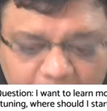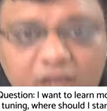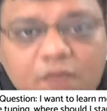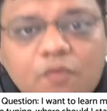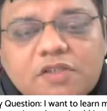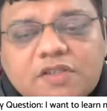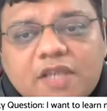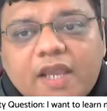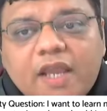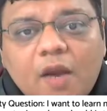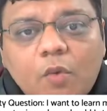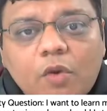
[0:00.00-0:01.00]
He was
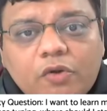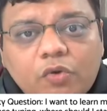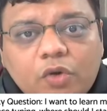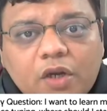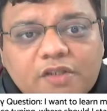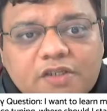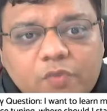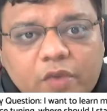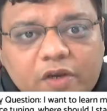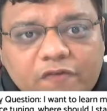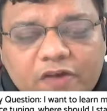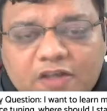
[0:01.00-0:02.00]
saying, I want to run this
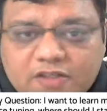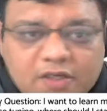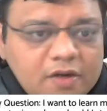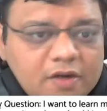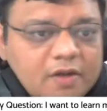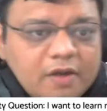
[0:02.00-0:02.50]
query faster.